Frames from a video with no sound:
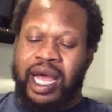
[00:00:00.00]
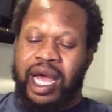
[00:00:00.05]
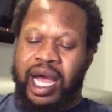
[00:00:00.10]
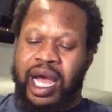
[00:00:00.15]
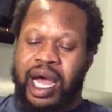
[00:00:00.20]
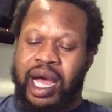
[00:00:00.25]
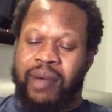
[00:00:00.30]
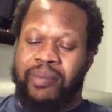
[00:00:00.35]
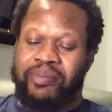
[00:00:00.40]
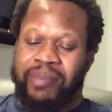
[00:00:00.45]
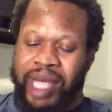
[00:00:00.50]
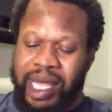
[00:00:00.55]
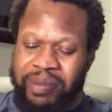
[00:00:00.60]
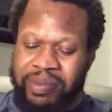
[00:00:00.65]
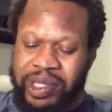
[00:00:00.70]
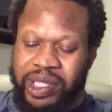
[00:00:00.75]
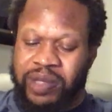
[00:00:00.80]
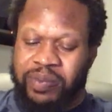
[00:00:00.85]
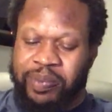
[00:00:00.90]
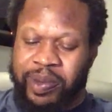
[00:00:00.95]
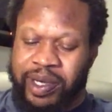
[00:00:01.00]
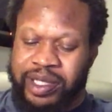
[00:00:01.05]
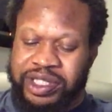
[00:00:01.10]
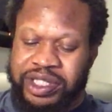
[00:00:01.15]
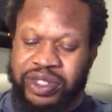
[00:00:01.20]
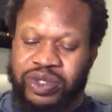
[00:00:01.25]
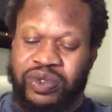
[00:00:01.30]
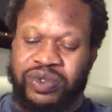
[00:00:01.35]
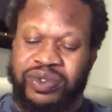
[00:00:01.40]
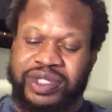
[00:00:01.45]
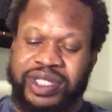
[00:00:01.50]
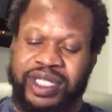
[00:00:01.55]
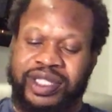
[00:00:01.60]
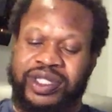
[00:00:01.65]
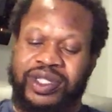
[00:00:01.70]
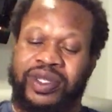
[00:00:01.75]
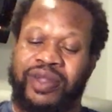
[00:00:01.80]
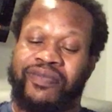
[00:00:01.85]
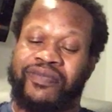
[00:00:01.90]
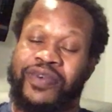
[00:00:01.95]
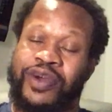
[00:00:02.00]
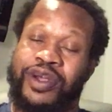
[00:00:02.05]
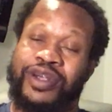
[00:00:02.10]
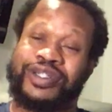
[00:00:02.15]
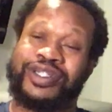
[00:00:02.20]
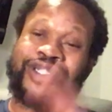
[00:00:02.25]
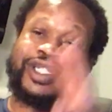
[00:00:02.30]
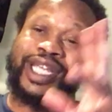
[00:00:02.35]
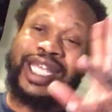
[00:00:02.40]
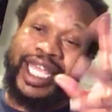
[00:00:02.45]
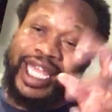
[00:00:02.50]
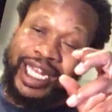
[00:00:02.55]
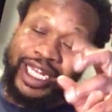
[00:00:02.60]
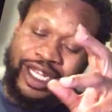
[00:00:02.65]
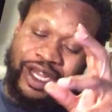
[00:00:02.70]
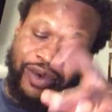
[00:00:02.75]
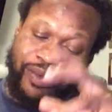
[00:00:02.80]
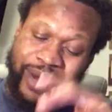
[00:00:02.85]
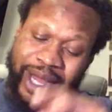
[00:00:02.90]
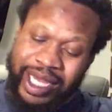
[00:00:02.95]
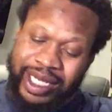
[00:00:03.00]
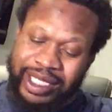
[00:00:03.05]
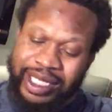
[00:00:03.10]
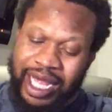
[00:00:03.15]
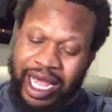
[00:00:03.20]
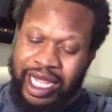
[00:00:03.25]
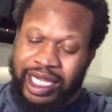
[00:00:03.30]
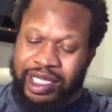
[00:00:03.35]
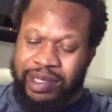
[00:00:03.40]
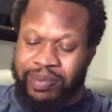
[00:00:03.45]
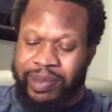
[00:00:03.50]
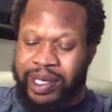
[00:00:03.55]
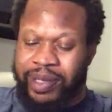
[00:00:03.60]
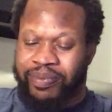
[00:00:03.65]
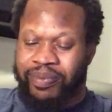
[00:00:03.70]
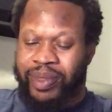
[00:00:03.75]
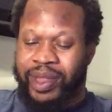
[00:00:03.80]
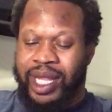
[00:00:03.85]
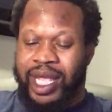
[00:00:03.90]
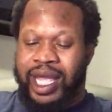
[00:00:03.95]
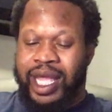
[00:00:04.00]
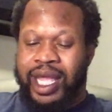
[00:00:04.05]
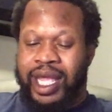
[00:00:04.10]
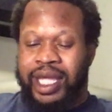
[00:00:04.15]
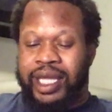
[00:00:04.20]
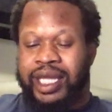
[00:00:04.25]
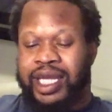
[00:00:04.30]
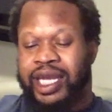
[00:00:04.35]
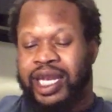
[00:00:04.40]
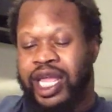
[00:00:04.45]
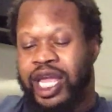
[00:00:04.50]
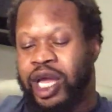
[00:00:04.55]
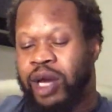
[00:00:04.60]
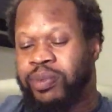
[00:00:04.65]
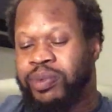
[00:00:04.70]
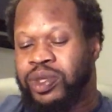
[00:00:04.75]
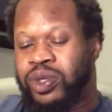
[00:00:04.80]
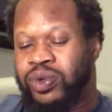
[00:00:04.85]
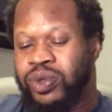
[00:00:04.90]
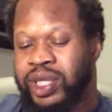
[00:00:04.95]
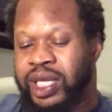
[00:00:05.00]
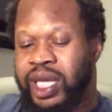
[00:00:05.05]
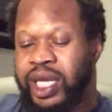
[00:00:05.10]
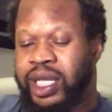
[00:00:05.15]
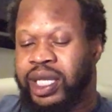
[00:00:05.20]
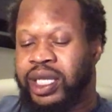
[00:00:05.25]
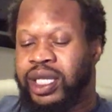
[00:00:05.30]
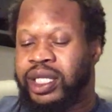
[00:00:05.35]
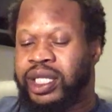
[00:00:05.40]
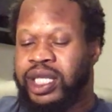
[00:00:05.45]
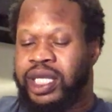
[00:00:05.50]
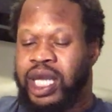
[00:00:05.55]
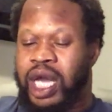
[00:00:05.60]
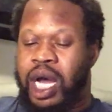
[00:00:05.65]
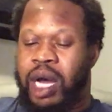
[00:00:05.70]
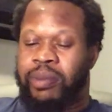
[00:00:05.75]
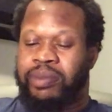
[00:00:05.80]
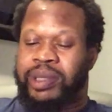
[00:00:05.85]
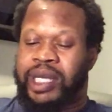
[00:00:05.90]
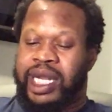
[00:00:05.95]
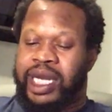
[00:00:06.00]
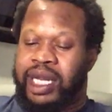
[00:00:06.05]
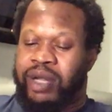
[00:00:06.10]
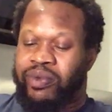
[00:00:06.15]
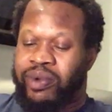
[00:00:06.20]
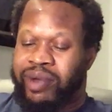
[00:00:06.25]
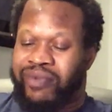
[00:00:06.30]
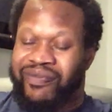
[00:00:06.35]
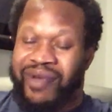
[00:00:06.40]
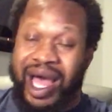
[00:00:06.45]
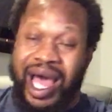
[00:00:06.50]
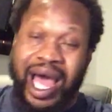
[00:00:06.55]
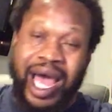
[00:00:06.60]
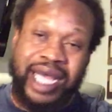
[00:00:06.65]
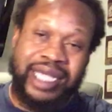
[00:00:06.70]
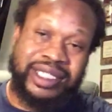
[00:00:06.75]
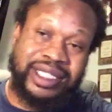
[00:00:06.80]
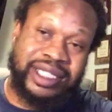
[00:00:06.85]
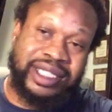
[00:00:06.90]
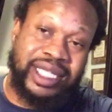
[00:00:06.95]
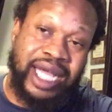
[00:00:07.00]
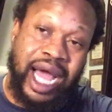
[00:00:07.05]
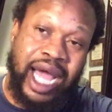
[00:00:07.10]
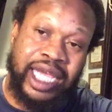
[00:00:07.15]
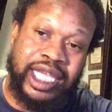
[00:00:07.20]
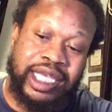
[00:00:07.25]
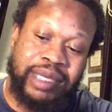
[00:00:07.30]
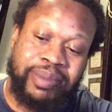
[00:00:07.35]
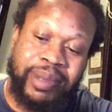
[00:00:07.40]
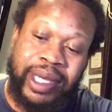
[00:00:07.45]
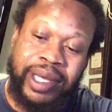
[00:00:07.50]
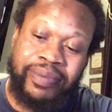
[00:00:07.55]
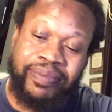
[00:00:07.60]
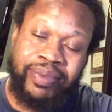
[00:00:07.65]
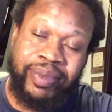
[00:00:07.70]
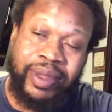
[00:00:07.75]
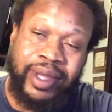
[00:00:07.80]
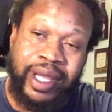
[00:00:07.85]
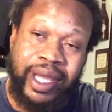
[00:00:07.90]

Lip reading: Maybe the person who sent you the first incorrect document can help you get the updated revised document.